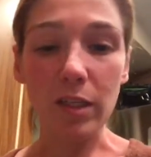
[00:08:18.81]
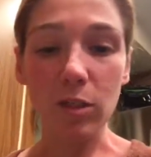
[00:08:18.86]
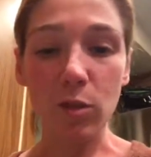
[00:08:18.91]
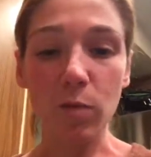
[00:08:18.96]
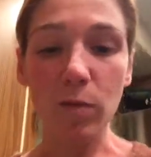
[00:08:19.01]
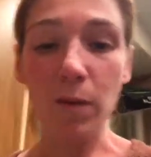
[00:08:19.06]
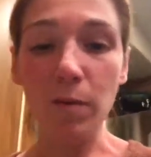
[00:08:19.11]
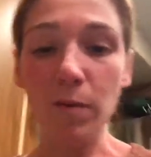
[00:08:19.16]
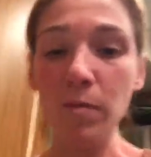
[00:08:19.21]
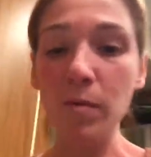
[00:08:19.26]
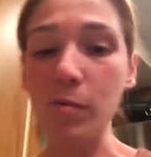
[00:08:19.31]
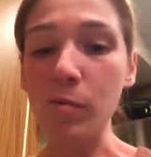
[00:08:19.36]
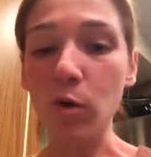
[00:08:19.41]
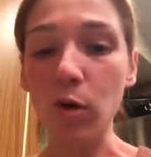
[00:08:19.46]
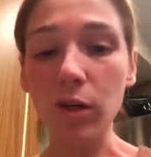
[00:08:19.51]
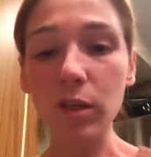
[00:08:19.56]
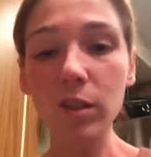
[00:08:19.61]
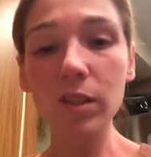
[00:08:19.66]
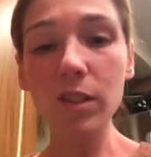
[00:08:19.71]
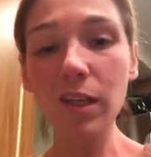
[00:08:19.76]
So maybe
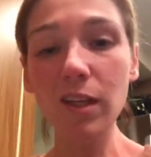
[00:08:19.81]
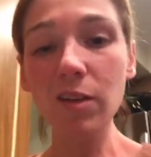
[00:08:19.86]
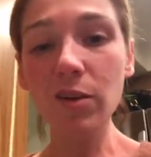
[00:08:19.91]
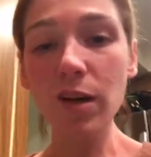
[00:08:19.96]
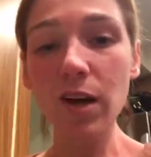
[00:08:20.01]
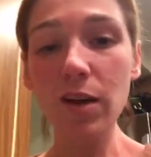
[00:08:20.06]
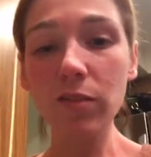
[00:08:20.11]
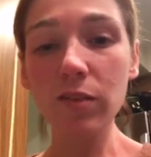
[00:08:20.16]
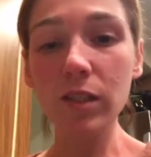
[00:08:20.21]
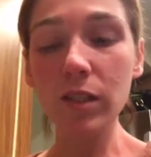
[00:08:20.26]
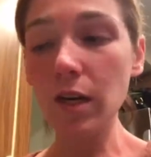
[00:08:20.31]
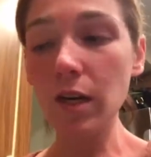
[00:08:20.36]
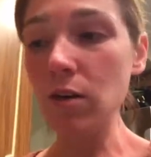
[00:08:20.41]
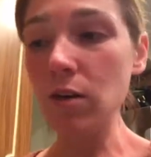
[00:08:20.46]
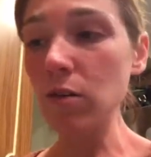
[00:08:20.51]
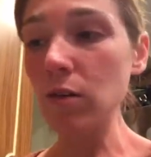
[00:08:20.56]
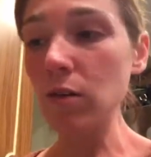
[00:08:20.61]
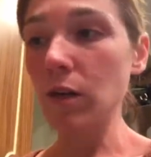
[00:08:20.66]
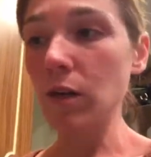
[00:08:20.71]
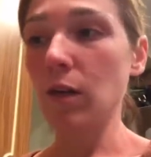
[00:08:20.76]
Memorial Day they'll have a
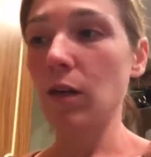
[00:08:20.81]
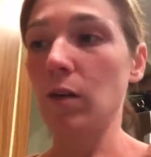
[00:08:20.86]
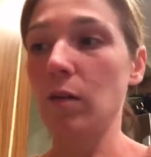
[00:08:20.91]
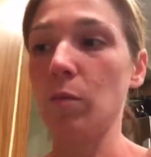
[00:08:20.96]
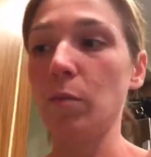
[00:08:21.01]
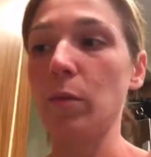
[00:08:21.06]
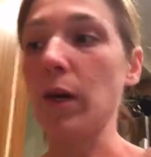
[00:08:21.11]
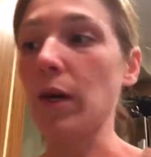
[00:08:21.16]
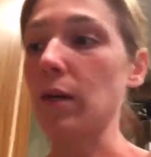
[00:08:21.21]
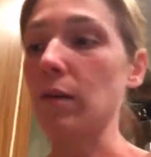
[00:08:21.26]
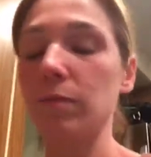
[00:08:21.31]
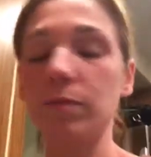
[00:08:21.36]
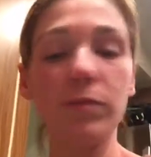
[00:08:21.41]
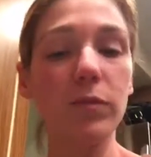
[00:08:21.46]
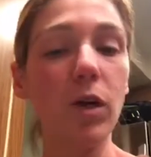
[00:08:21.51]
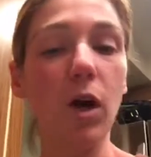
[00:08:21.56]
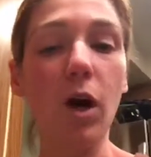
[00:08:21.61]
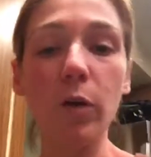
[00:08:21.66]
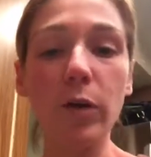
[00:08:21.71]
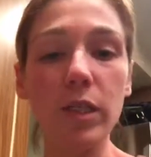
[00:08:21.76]
sale, but
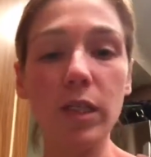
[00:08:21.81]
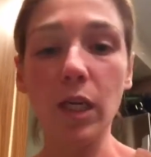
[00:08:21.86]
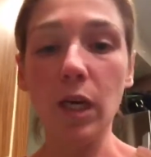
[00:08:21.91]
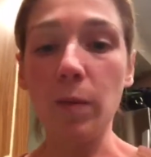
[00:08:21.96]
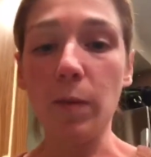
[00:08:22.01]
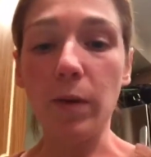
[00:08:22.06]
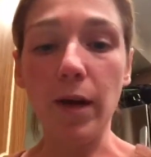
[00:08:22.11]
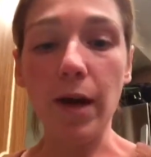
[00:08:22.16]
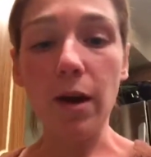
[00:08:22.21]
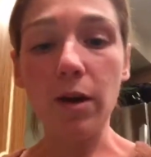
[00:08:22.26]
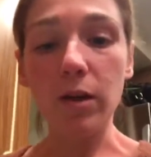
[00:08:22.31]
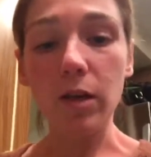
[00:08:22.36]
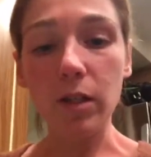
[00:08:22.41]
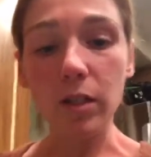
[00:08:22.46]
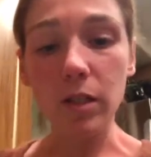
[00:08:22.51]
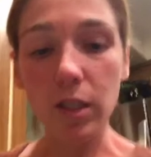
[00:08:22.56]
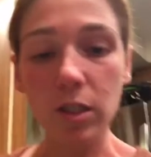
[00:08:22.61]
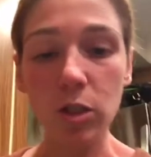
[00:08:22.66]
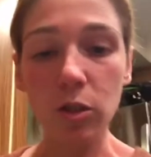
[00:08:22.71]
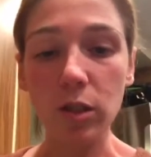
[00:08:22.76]
always keep an eye out and I'll
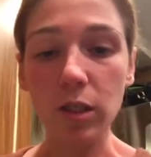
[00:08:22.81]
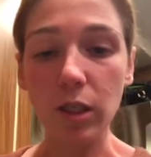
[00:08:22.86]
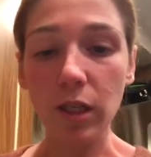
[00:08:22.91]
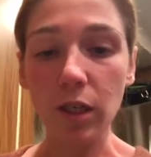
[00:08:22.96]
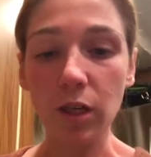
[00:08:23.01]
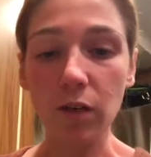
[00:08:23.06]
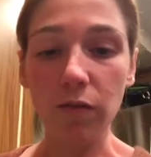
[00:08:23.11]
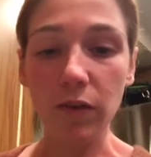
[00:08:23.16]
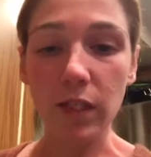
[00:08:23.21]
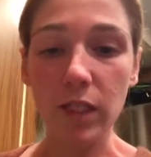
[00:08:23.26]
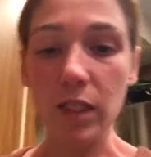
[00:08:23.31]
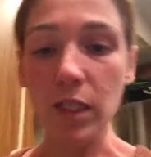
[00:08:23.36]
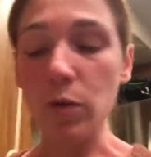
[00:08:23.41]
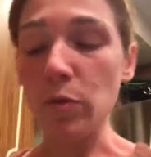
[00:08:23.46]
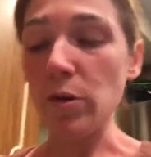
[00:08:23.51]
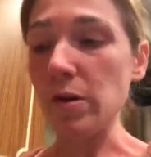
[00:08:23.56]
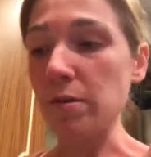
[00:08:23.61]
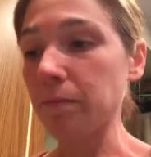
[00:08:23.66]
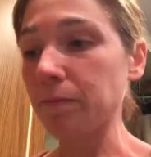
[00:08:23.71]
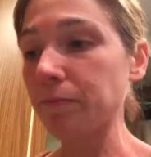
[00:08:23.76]
send you a link if I see
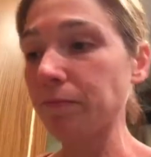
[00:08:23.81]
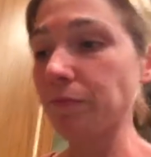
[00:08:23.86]
one.